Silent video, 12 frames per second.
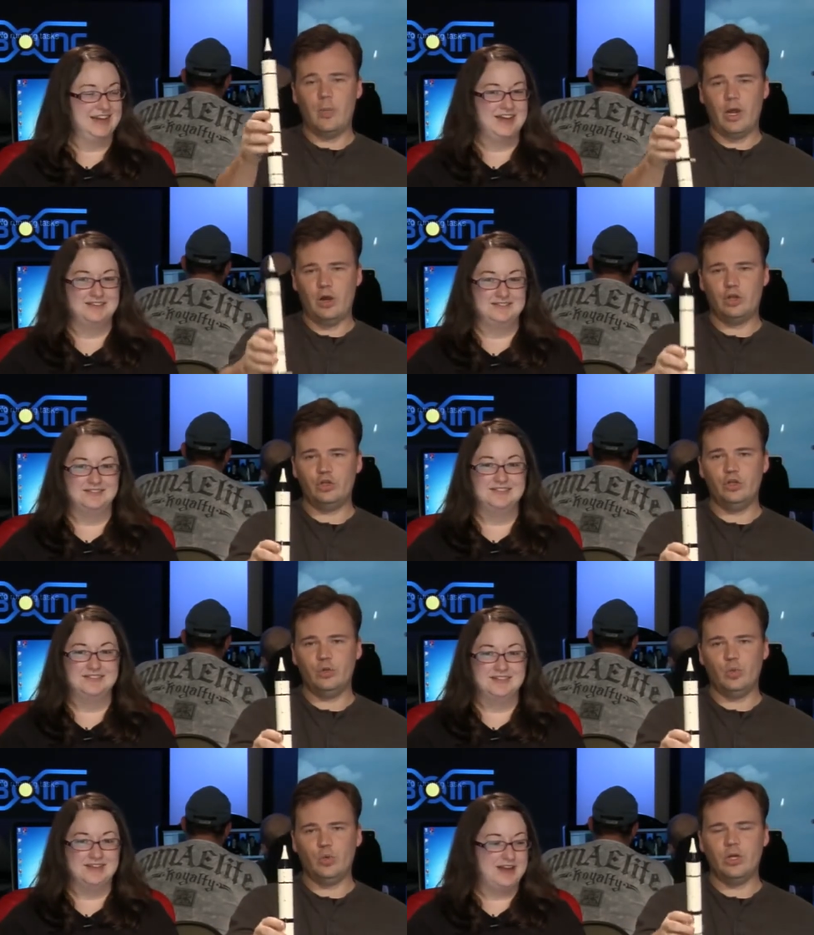Speaker 1: A
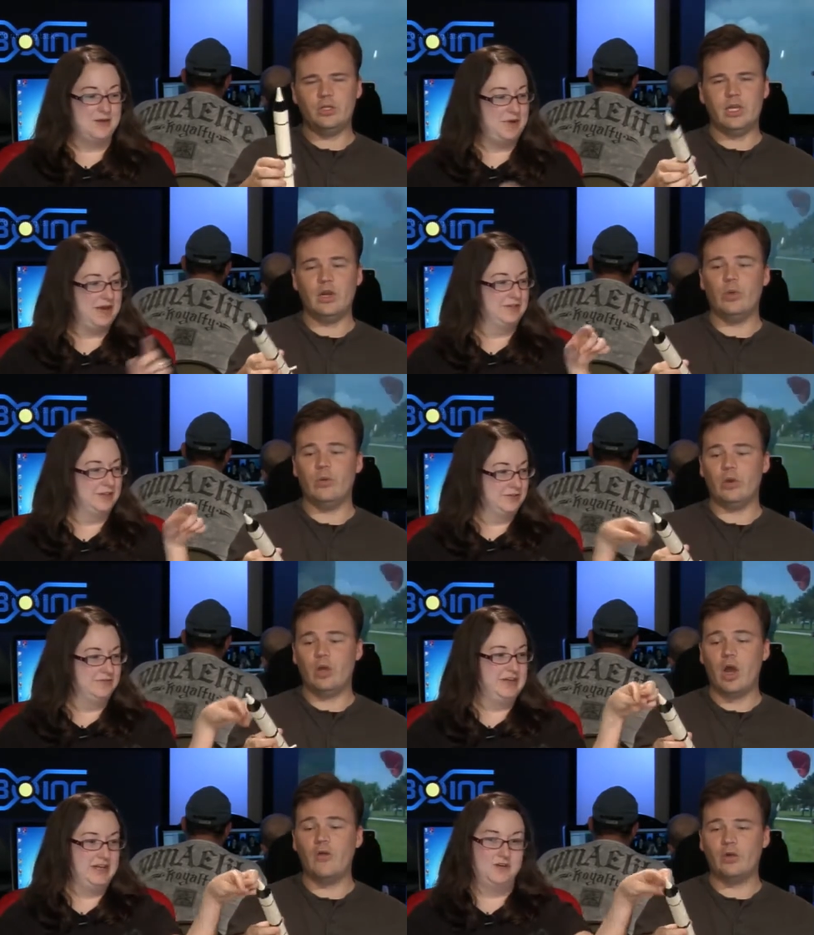parachute deploys, and we
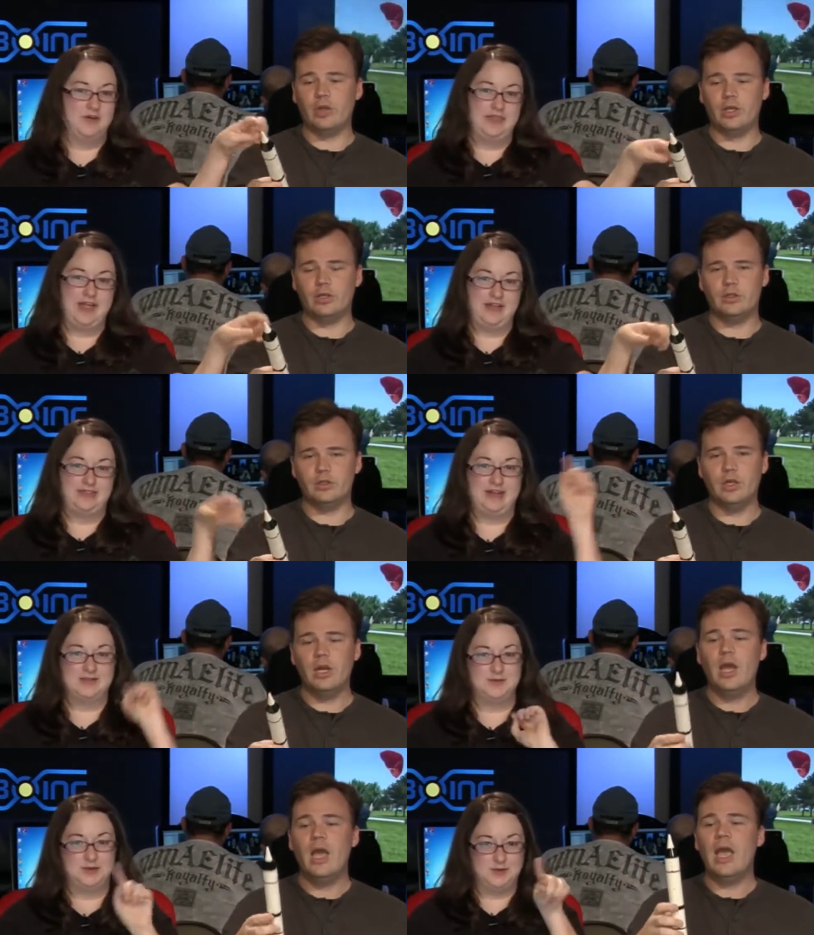recover we video on these, that.
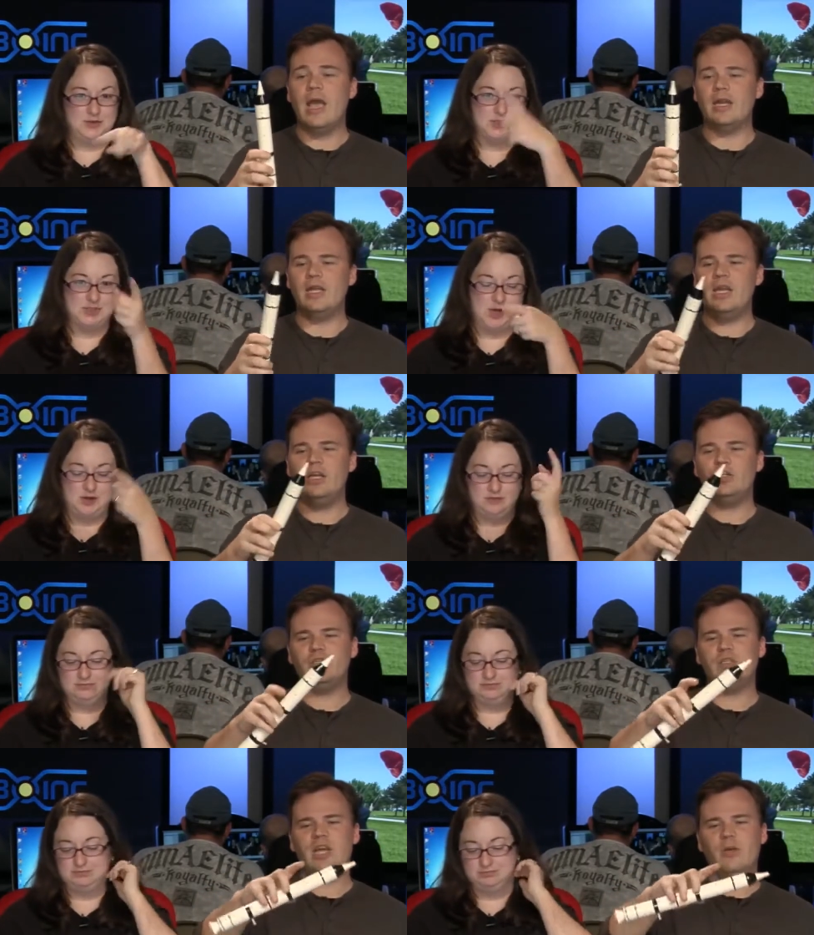That's what you just And saw.
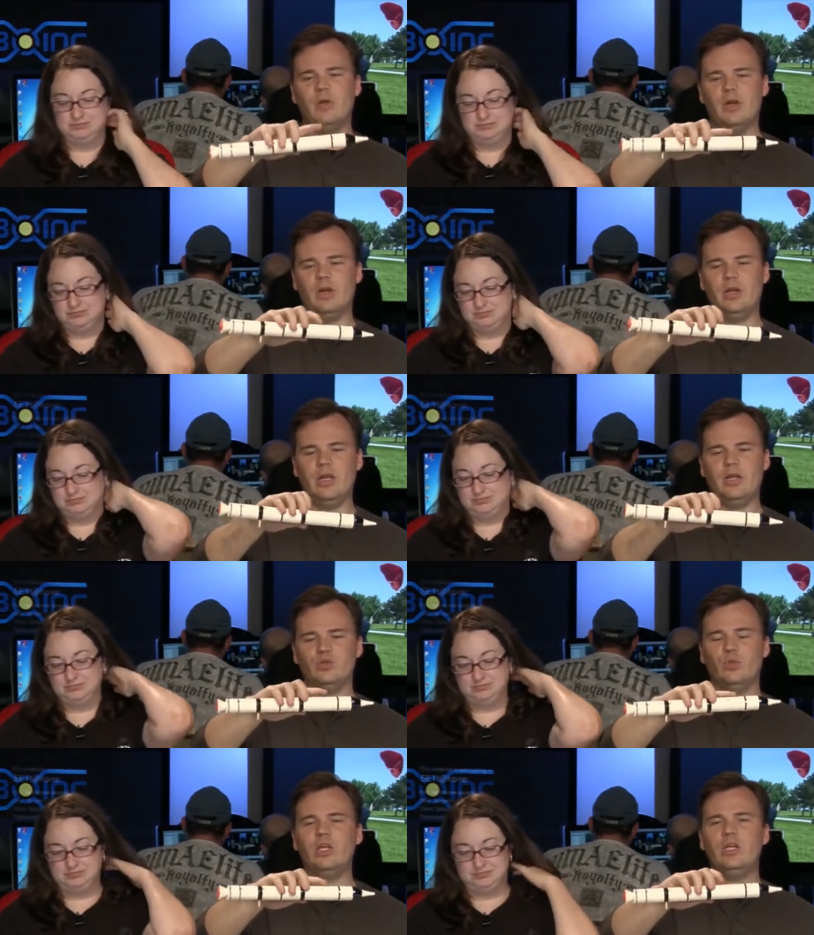each segment
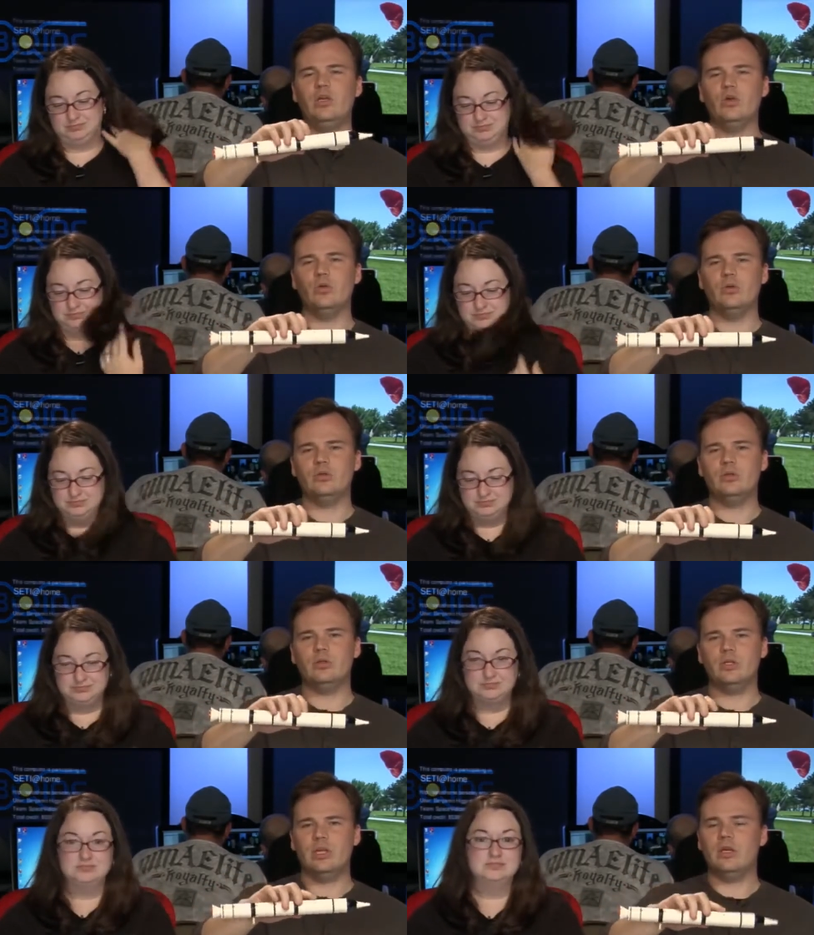is
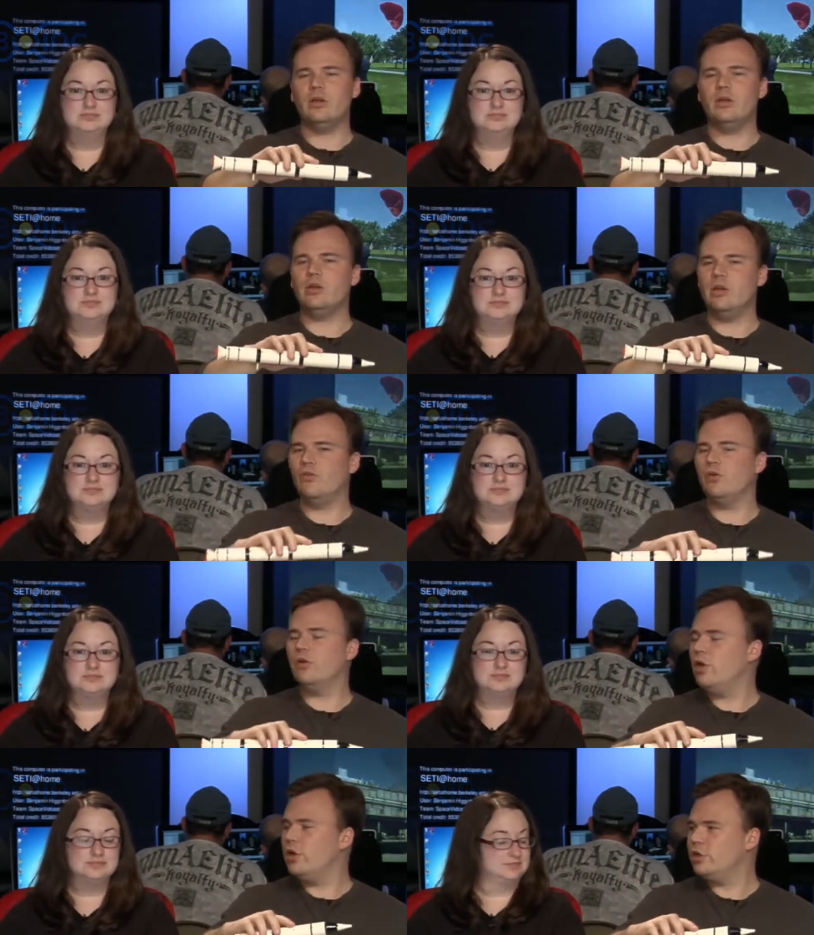reused in
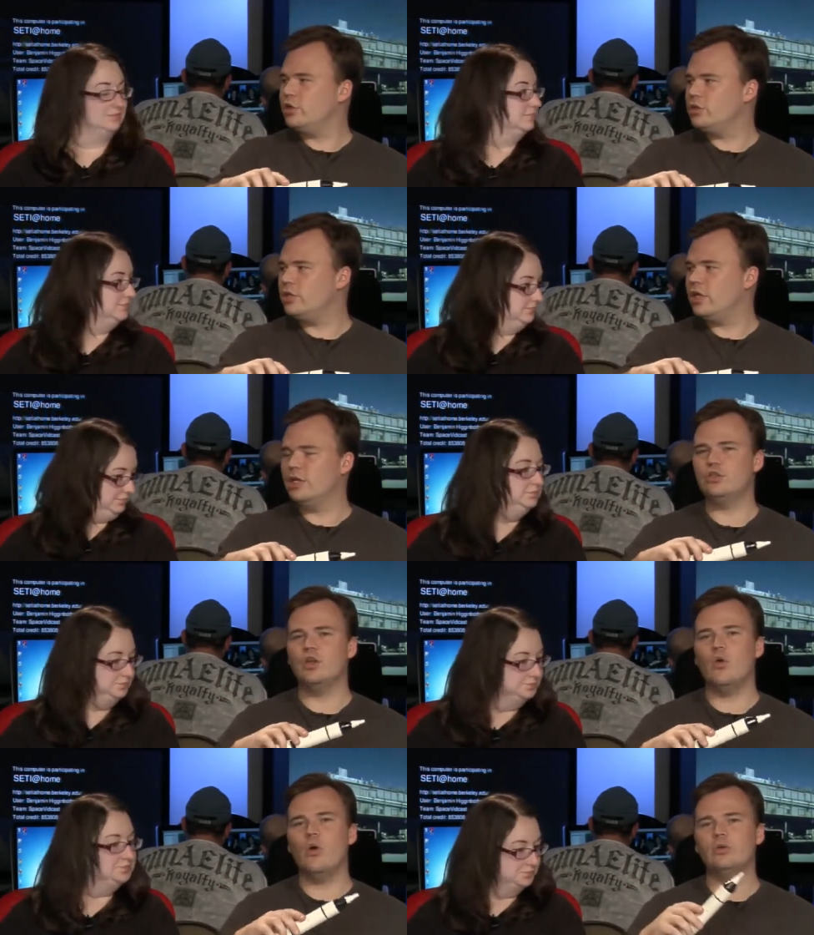different launches. Mm -hmm. And
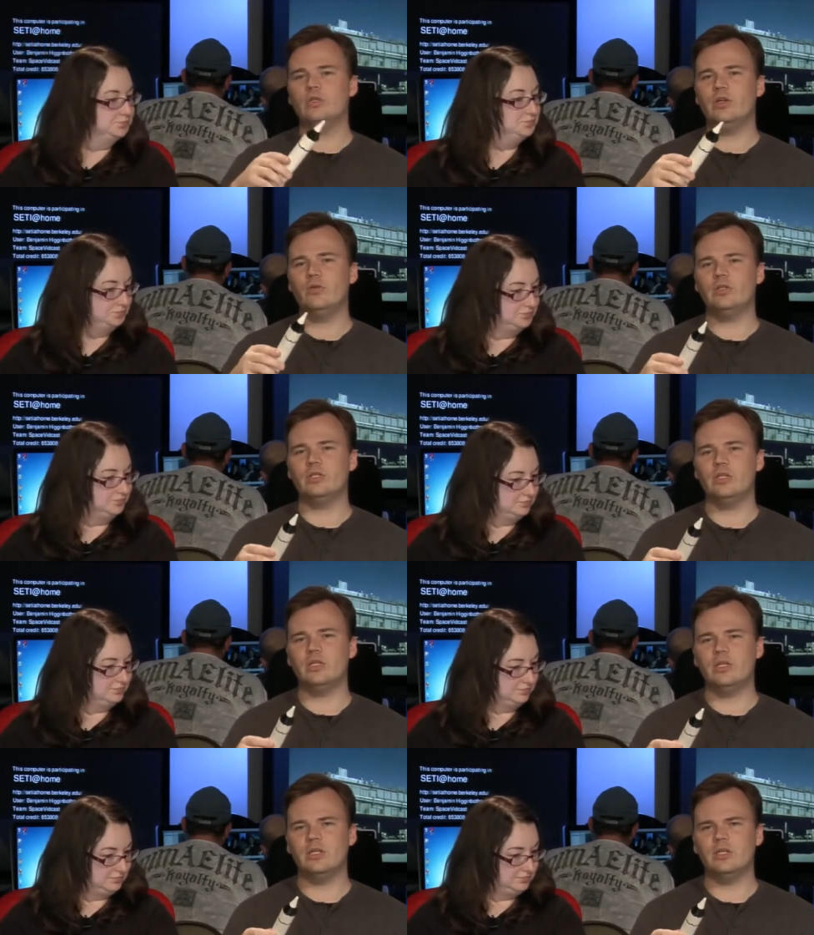mm-hmm. so what was
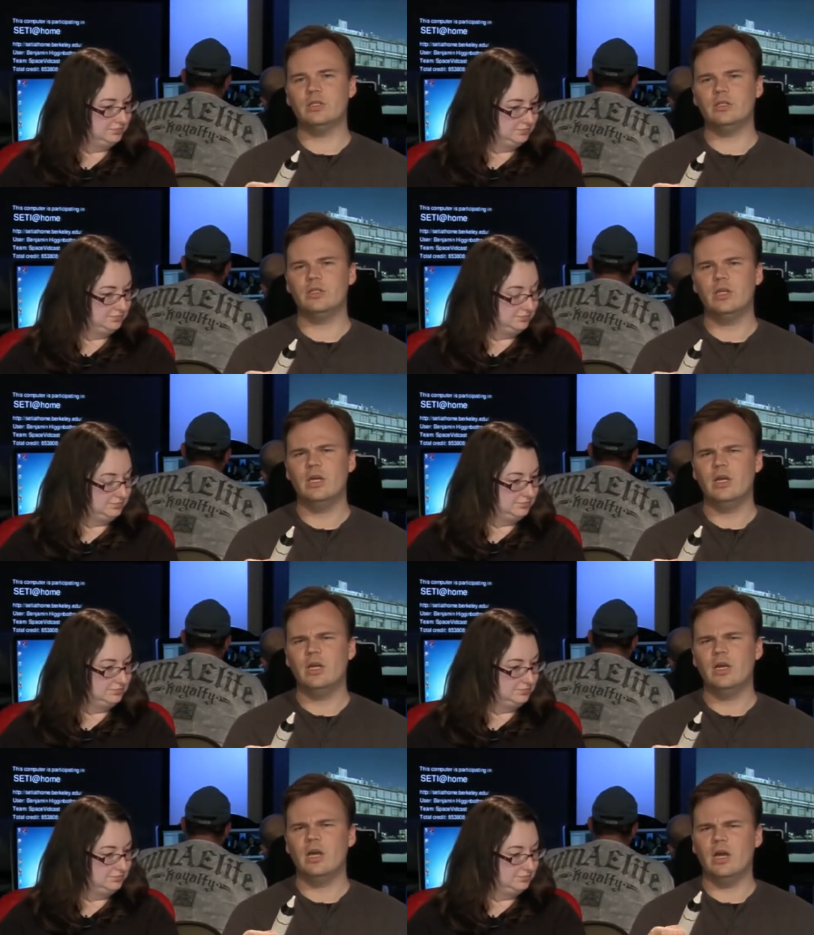interesting is,
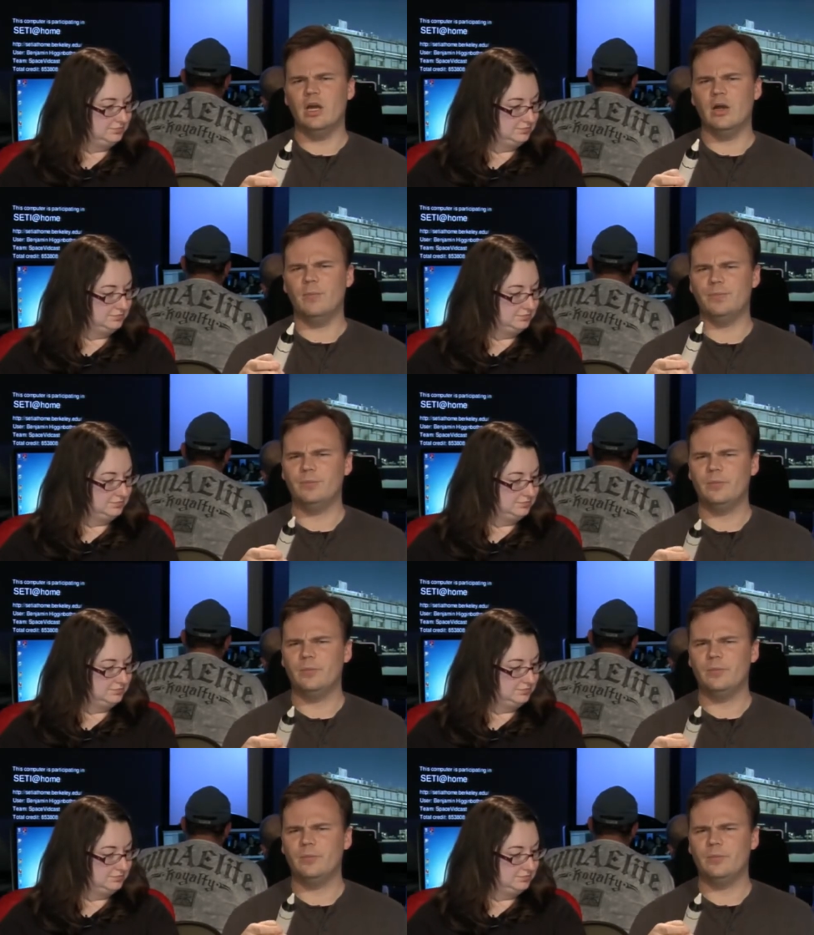um,